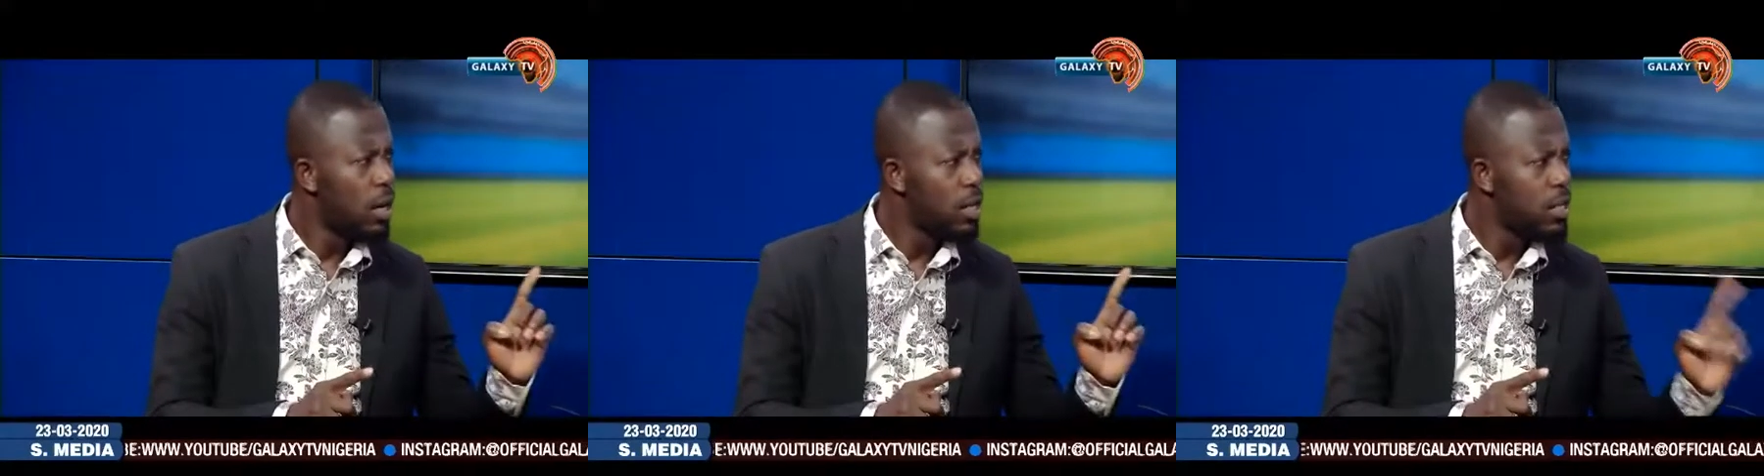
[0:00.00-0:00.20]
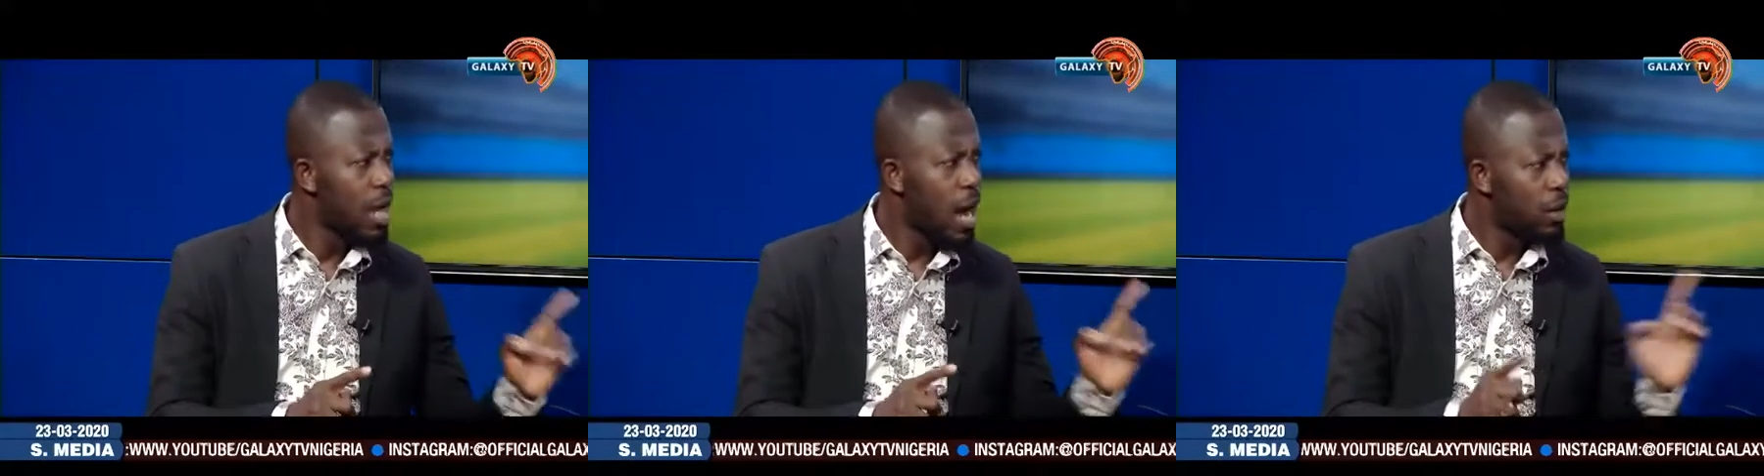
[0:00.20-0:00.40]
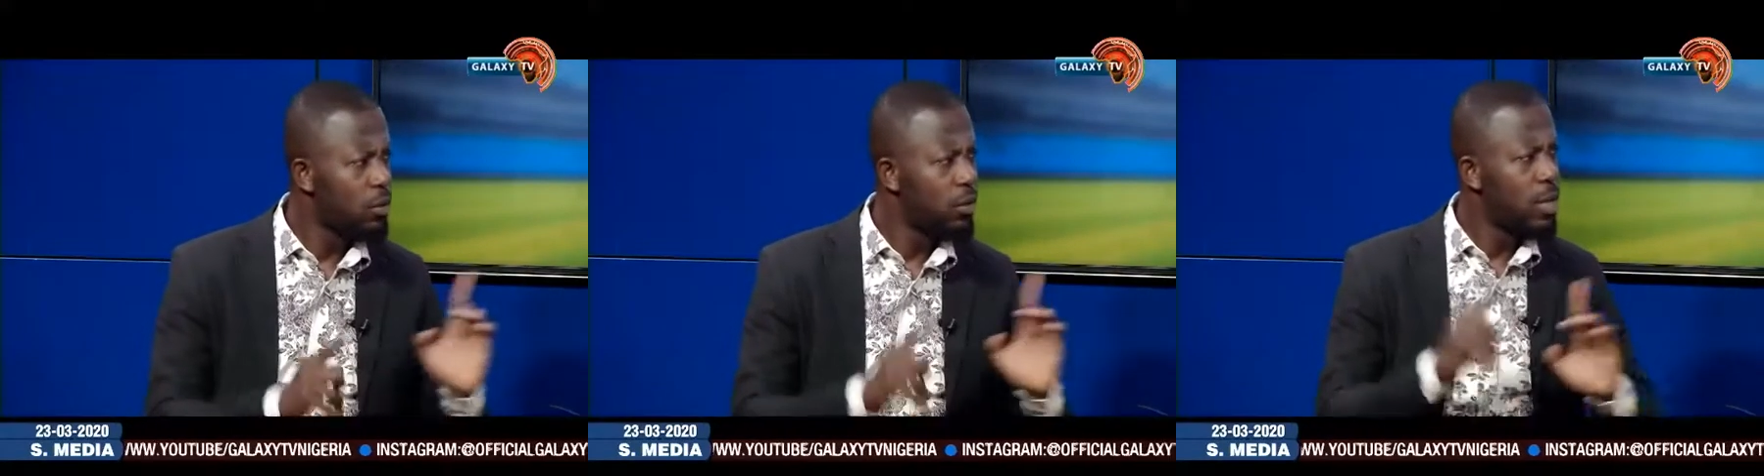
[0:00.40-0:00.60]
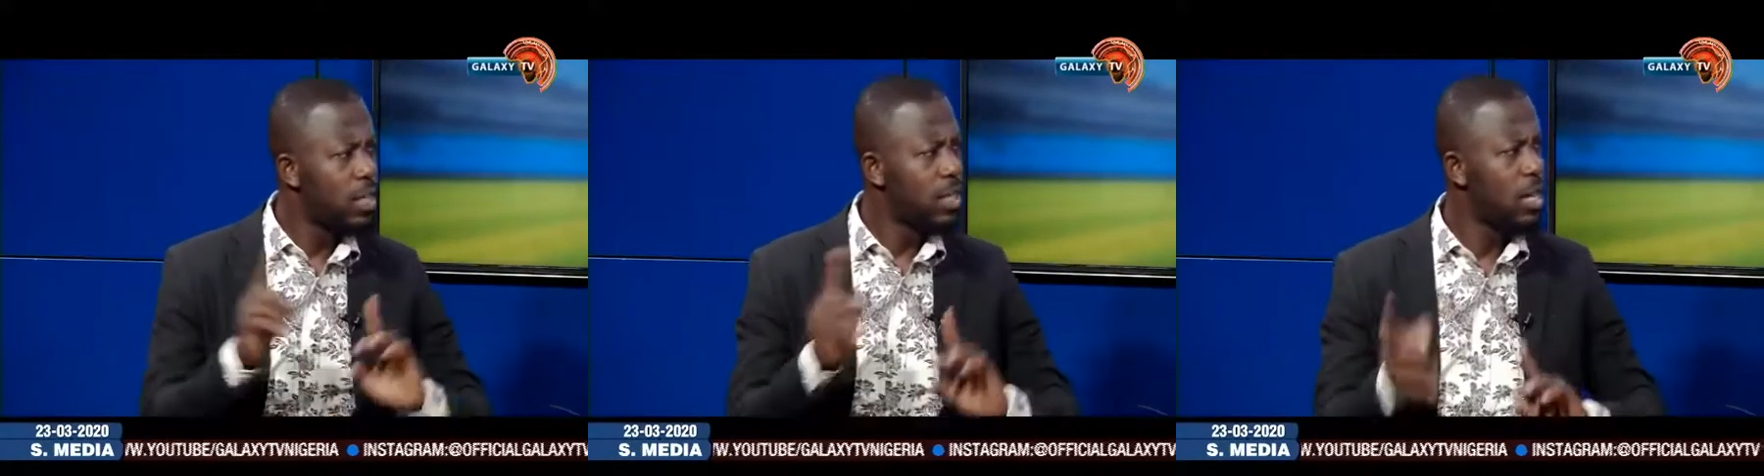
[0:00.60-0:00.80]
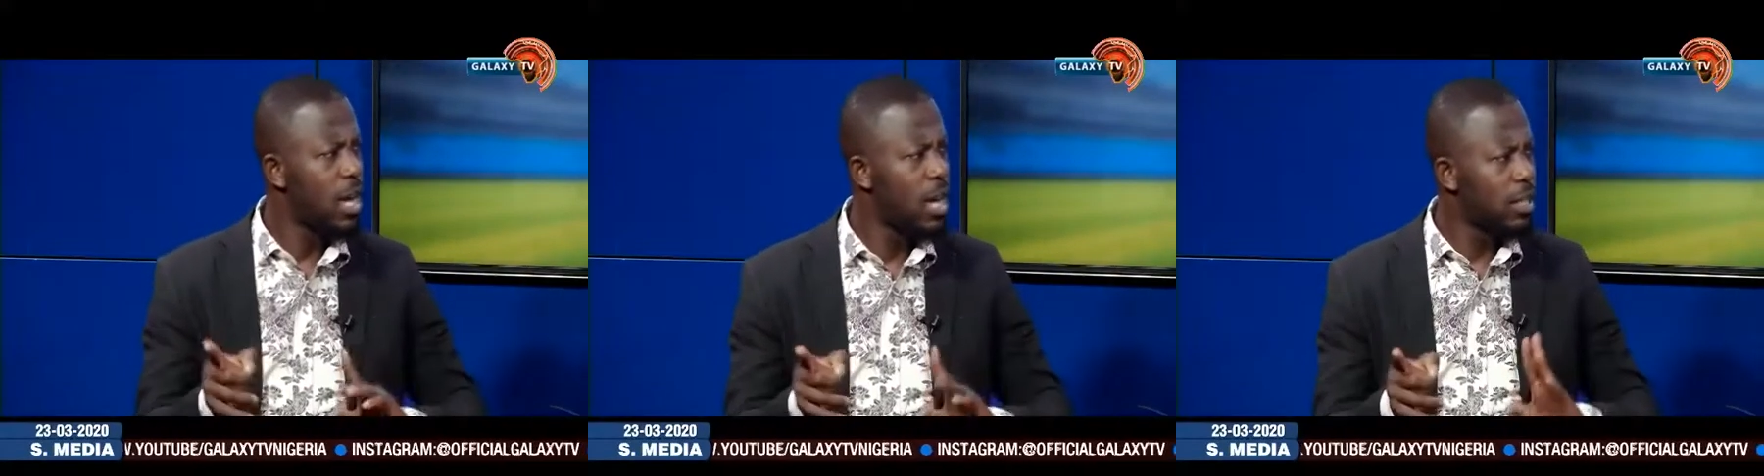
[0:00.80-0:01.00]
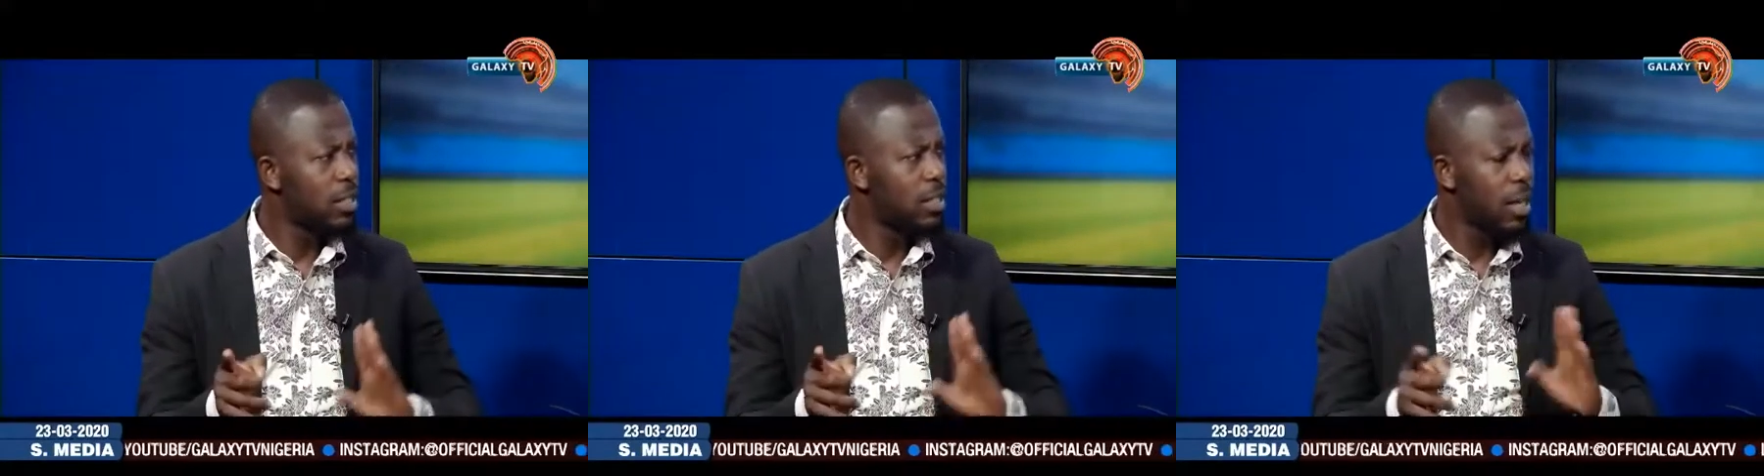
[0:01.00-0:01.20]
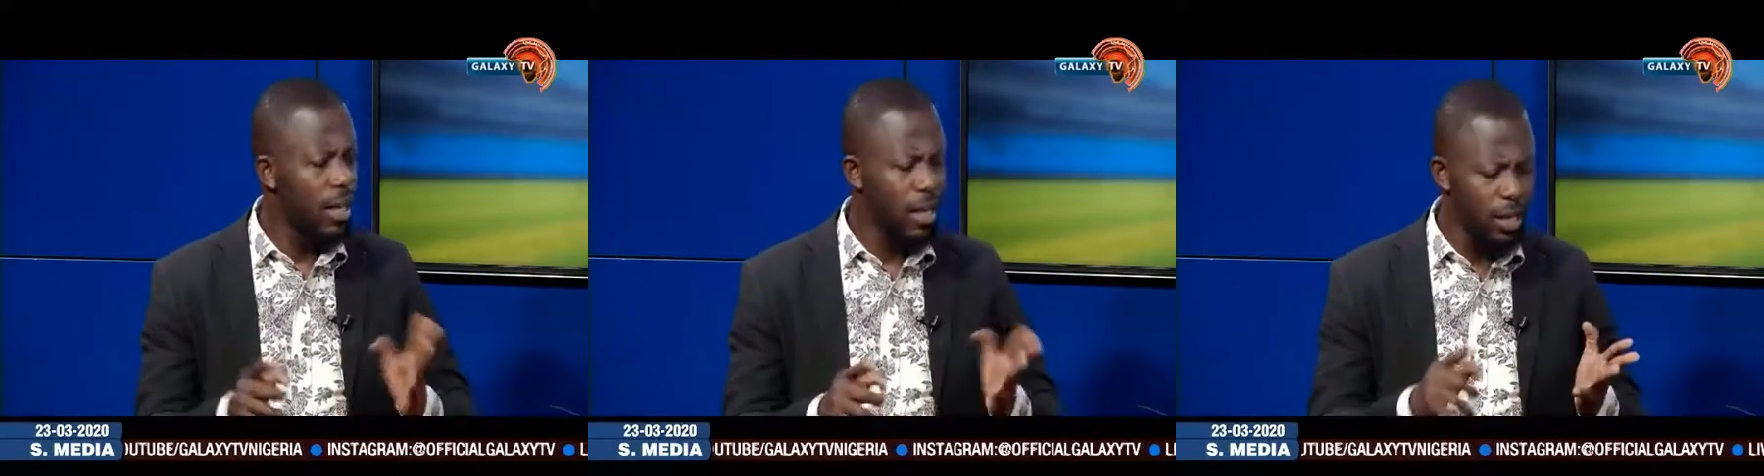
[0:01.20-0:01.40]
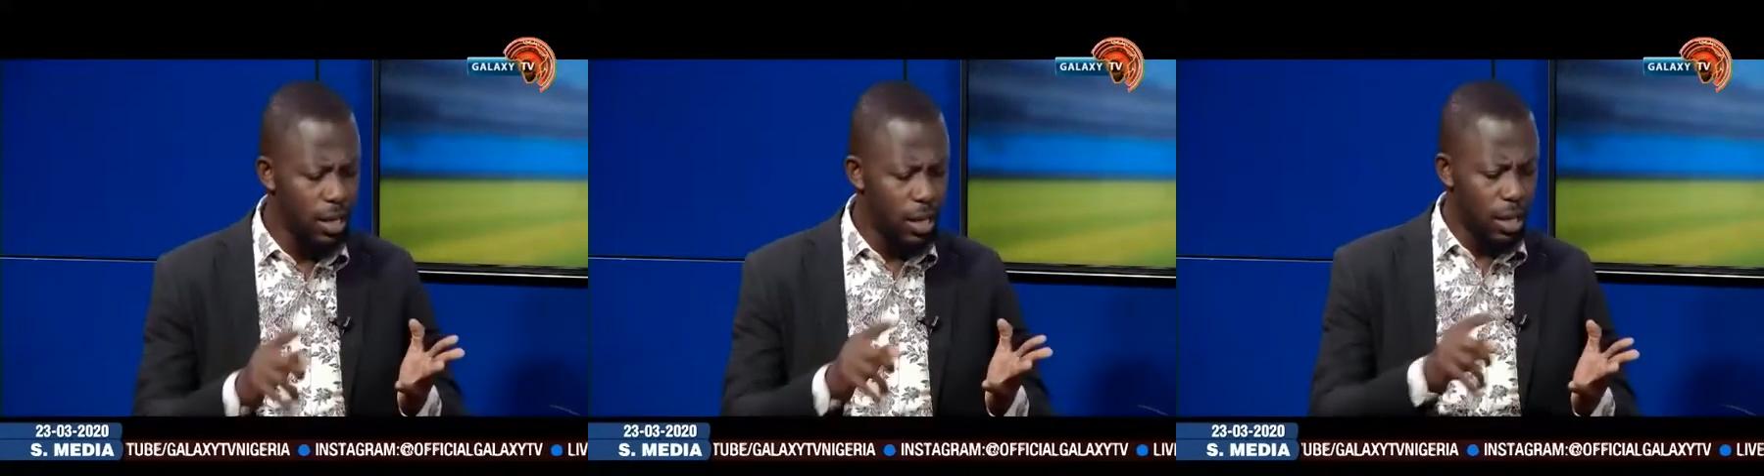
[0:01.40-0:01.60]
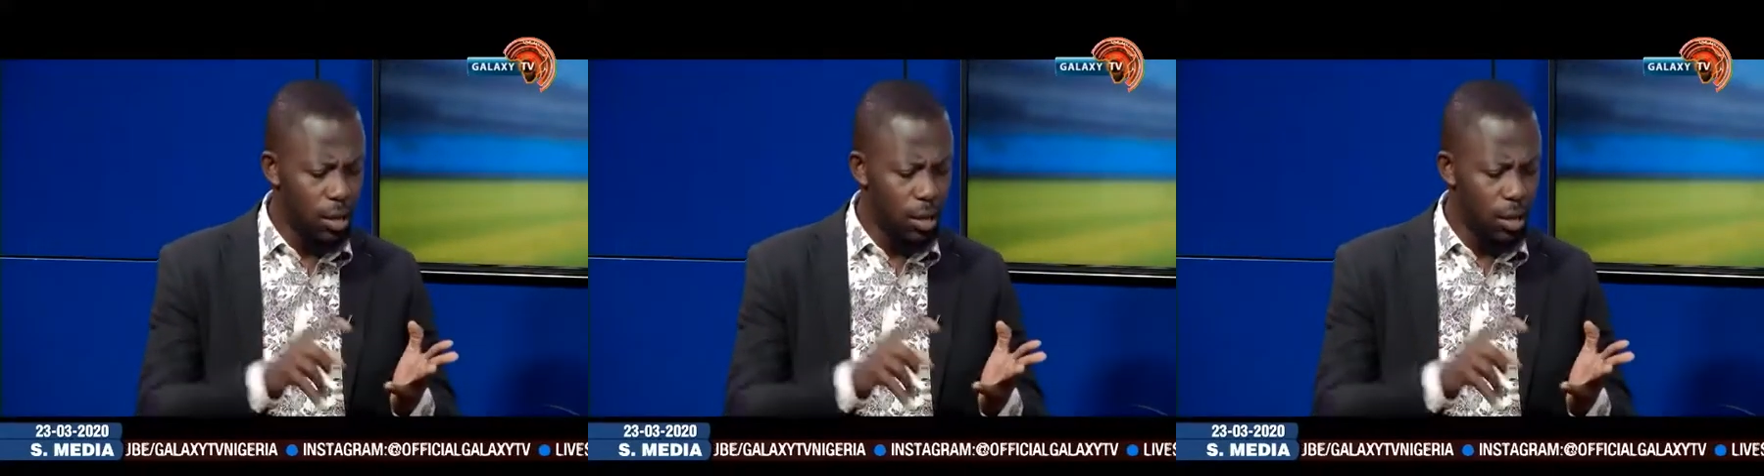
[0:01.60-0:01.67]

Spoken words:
Dagreen then, saying